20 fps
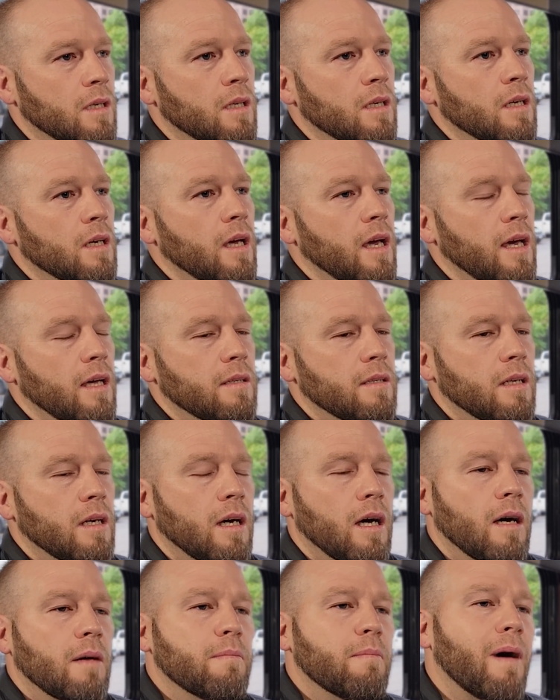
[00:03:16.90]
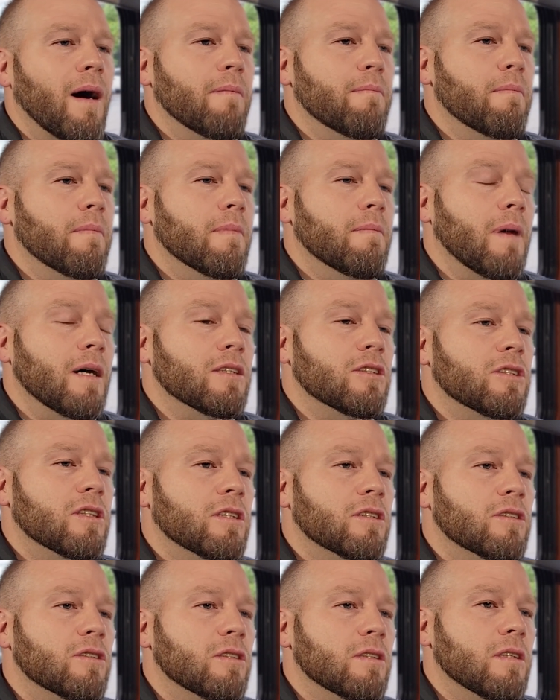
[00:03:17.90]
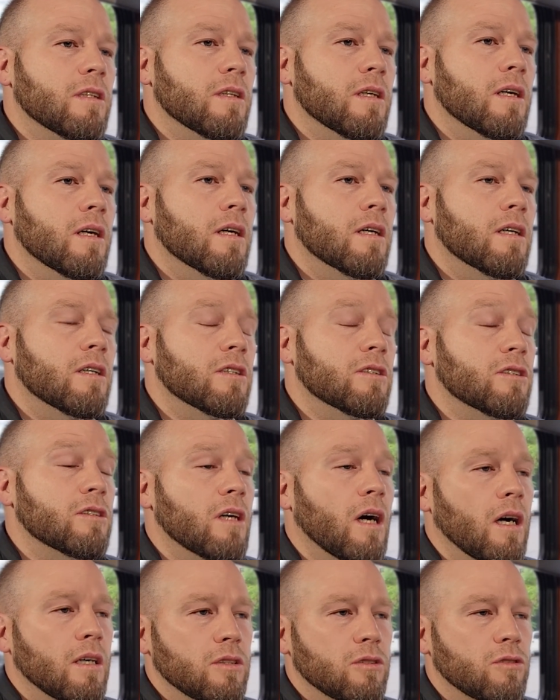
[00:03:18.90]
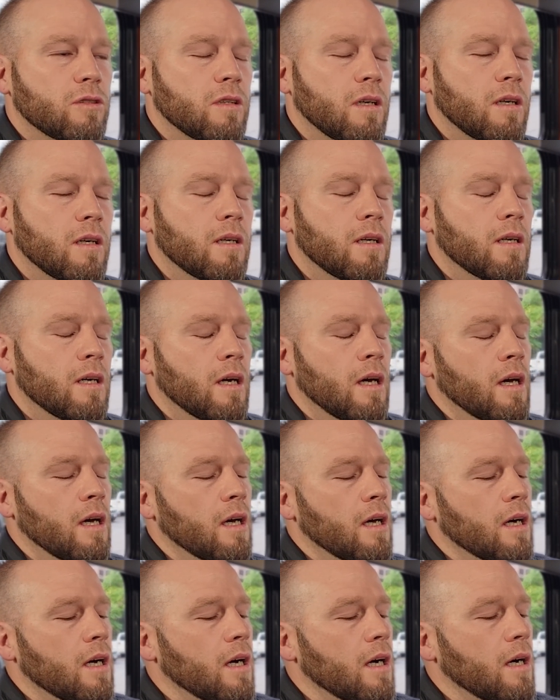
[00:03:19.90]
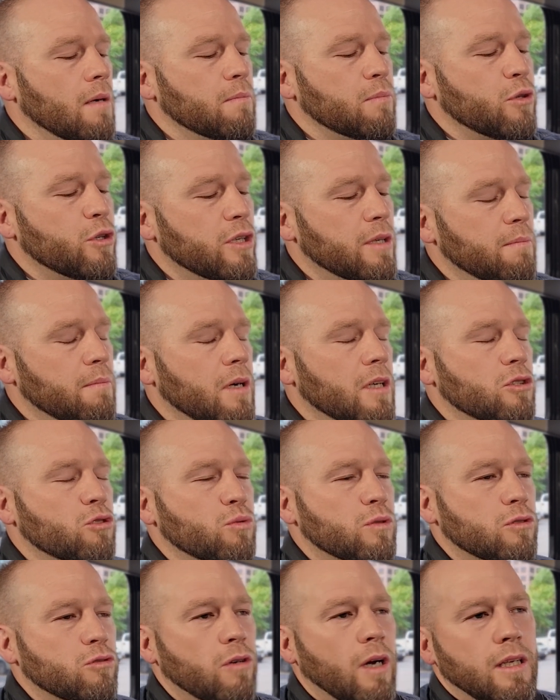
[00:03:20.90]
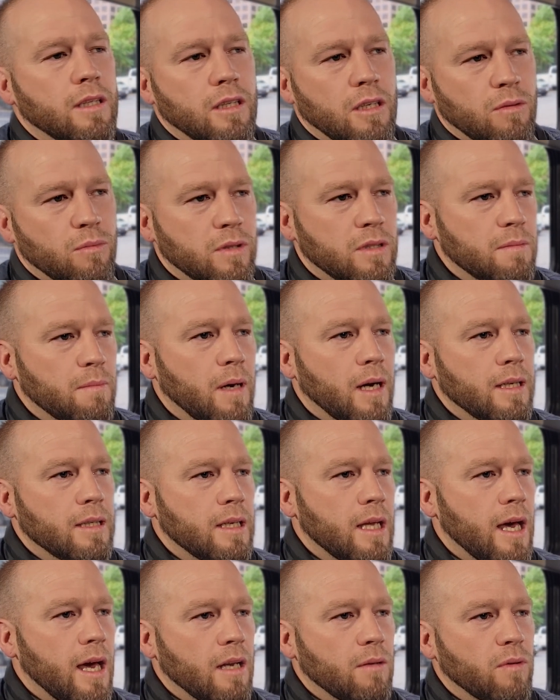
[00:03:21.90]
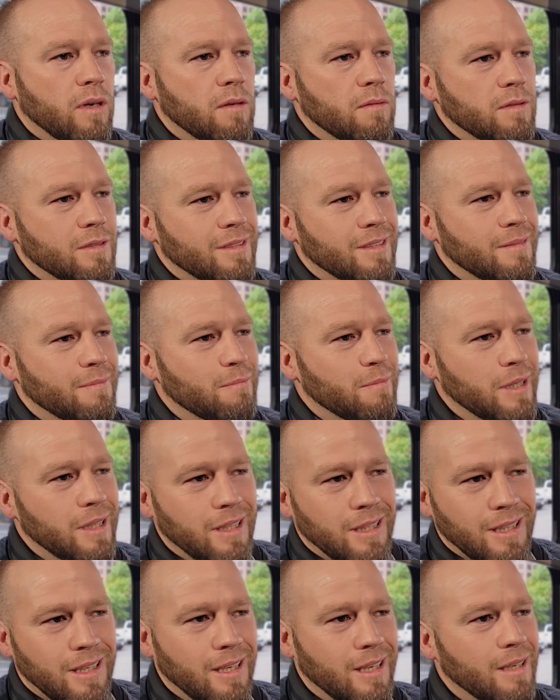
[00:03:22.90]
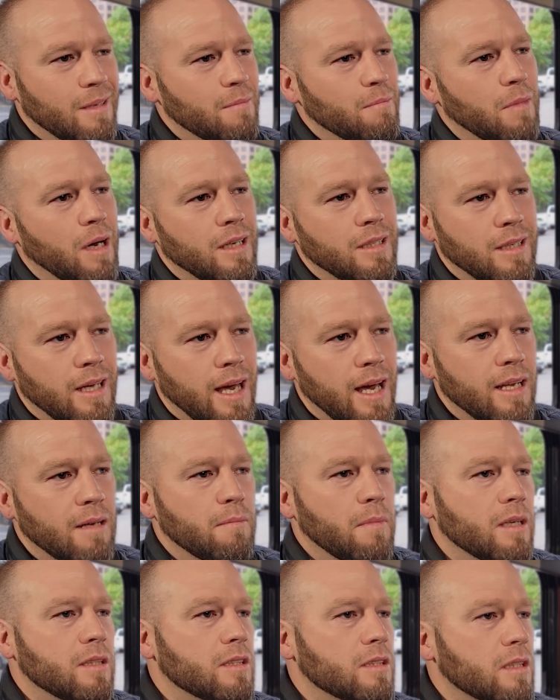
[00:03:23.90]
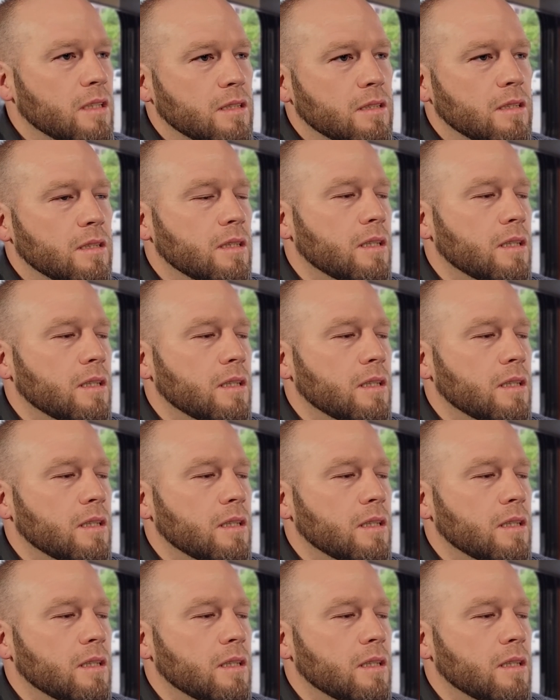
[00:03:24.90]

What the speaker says: And my sister Cassandra pretty much was right there with my dad. It was me, my dad, and my sister.